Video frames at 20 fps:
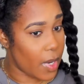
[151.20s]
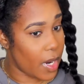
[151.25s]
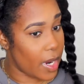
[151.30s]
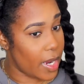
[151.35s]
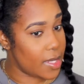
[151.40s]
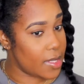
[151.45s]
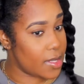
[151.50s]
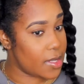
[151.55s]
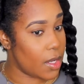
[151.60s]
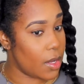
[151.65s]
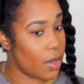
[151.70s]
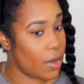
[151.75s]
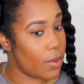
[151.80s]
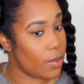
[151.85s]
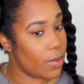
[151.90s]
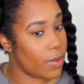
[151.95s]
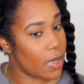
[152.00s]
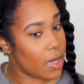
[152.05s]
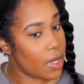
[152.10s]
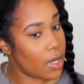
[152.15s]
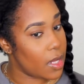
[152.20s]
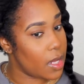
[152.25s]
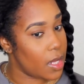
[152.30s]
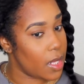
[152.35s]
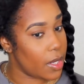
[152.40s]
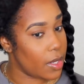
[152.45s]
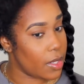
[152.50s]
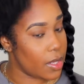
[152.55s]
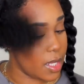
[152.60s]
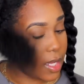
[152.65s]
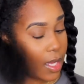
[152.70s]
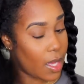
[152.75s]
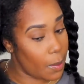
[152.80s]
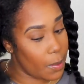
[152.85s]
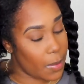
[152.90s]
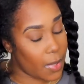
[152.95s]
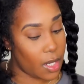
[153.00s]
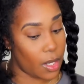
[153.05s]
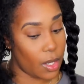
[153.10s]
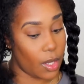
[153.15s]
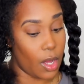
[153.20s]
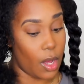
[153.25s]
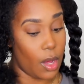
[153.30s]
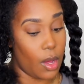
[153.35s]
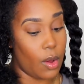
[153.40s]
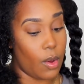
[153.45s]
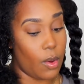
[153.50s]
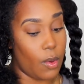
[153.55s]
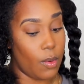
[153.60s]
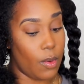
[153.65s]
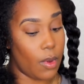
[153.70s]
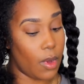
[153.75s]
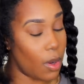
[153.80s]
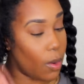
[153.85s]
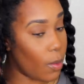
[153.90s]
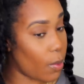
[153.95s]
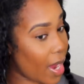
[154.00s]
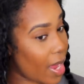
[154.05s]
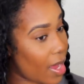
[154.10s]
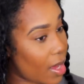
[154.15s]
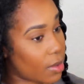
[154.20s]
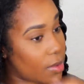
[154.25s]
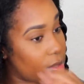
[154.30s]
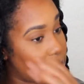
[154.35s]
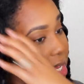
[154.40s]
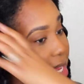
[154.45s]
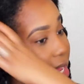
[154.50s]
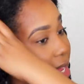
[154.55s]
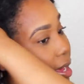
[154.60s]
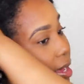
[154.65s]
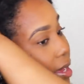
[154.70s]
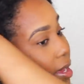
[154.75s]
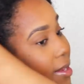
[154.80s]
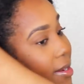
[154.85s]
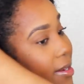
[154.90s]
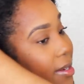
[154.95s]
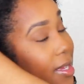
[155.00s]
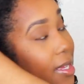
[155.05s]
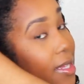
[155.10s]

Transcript: All right, so clearly I'm gonna go around and